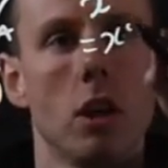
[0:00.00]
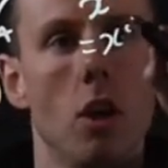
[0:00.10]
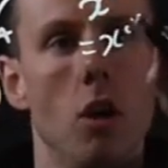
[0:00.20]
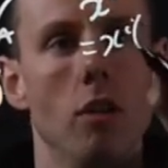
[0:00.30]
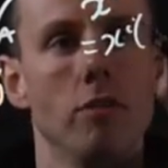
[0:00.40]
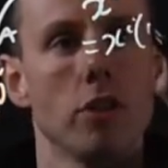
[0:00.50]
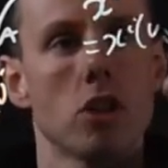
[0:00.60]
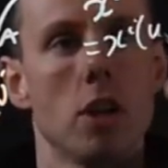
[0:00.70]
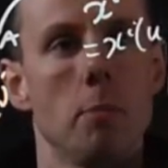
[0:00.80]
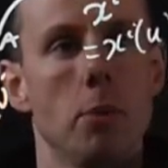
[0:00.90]
of
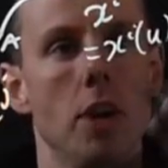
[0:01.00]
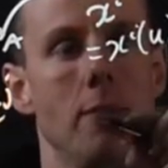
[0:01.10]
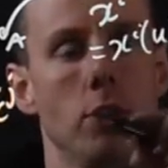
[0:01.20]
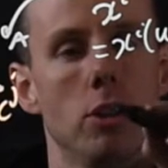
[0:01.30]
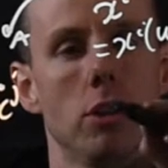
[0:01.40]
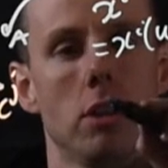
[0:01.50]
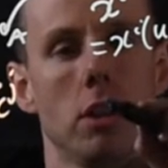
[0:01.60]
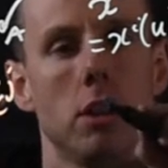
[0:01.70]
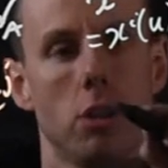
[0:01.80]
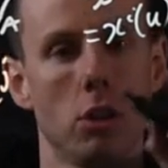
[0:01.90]
some parameter
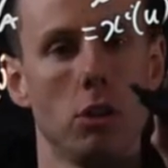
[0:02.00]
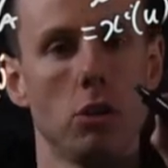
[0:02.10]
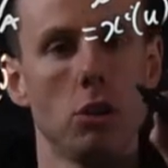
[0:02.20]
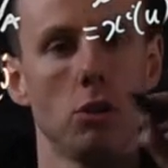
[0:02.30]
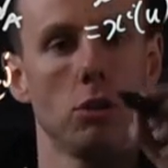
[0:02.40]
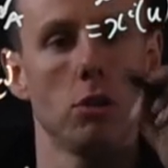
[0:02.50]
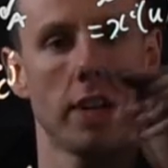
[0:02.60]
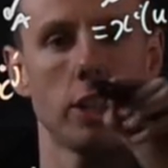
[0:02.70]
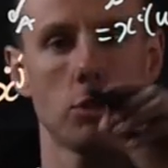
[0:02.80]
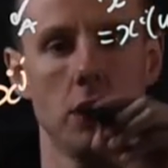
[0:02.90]
u.
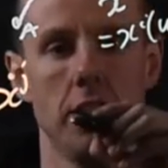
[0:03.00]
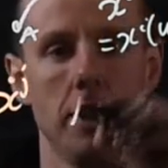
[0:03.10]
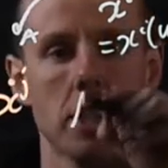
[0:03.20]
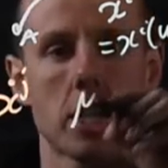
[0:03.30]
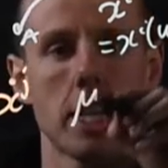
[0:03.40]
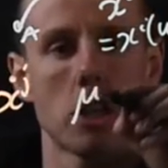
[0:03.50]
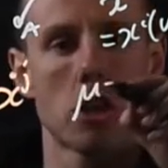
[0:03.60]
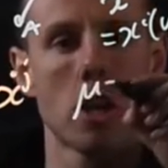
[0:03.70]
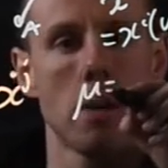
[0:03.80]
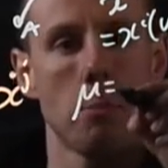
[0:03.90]
Okay, so in this
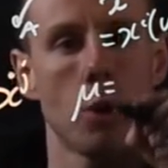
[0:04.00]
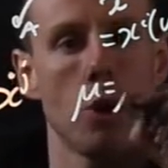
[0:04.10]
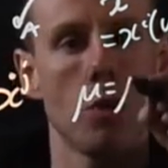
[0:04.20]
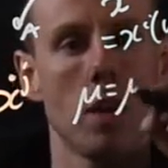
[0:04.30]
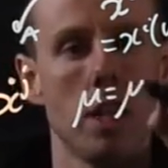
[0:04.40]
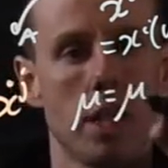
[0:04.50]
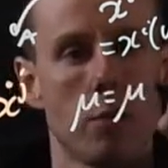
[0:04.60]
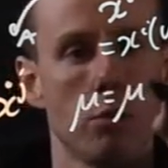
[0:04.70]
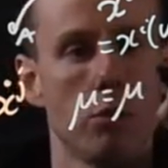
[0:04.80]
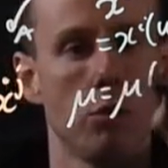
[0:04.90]
case, mu is
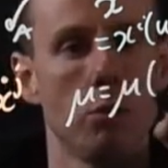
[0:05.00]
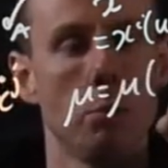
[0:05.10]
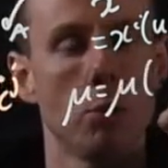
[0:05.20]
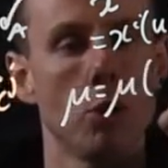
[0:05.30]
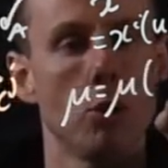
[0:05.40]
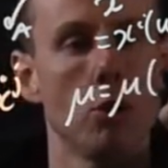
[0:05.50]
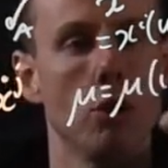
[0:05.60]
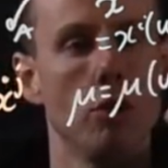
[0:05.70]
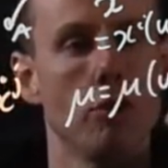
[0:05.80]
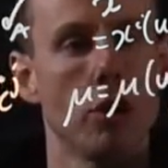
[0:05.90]
equal to mu of